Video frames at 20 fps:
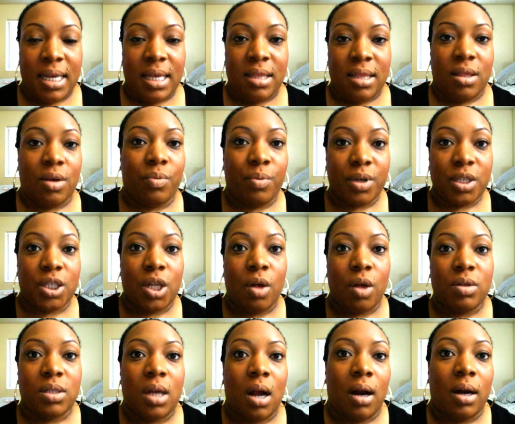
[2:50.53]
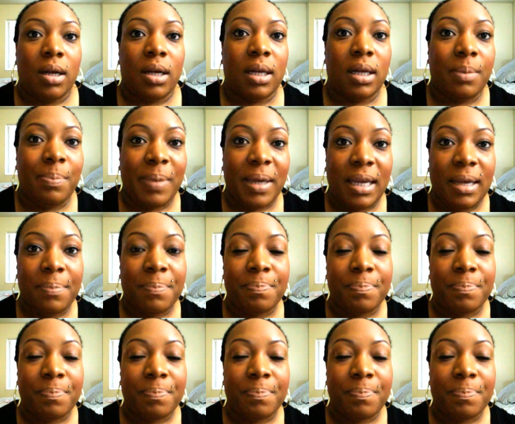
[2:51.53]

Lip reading: the results aren't going to be,